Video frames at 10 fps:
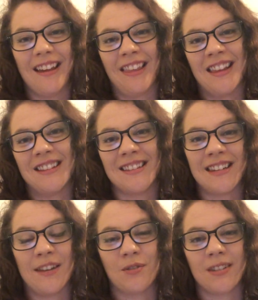And then
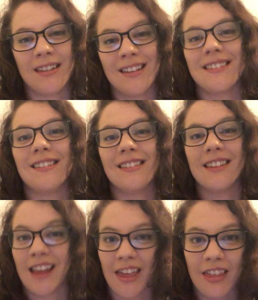Steve just says,
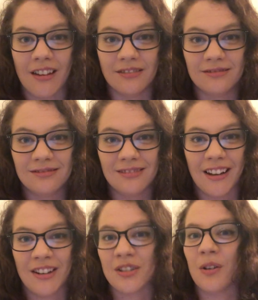together.
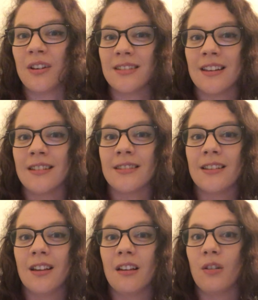And Tony says,
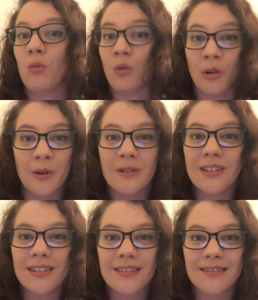we'll
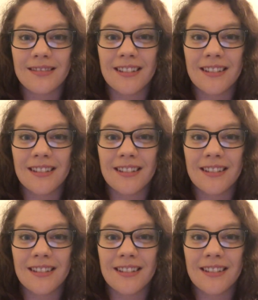lose.